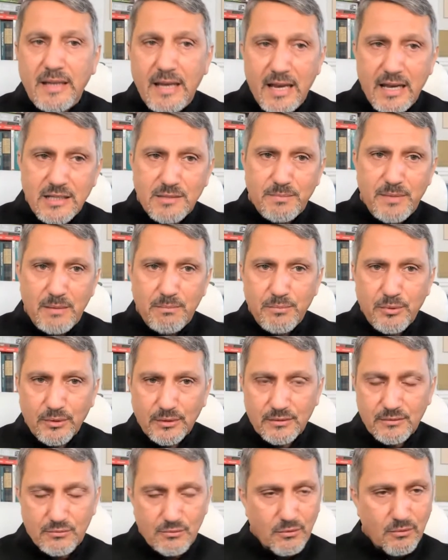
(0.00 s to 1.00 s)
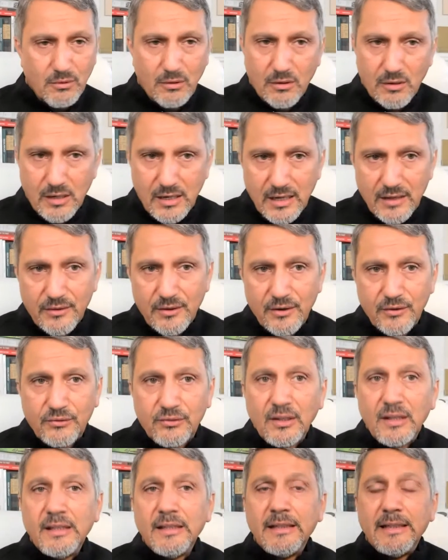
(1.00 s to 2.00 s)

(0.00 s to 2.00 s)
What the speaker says: he has been put through, or others,